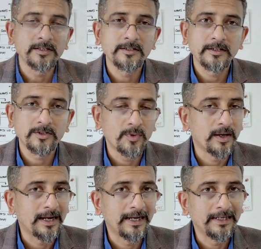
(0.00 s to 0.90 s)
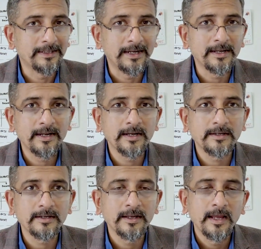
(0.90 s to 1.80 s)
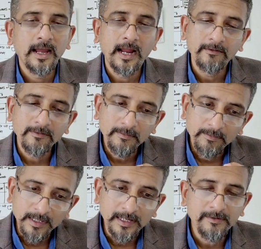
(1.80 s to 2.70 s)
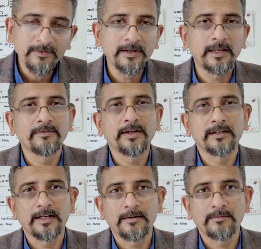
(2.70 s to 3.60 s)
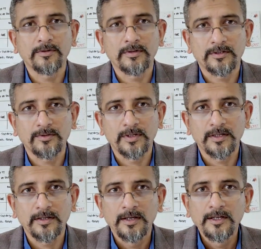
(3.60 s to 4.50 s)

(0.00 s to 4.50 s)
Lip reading: teachers who are highly dedicated, and we believe in giving time to the student.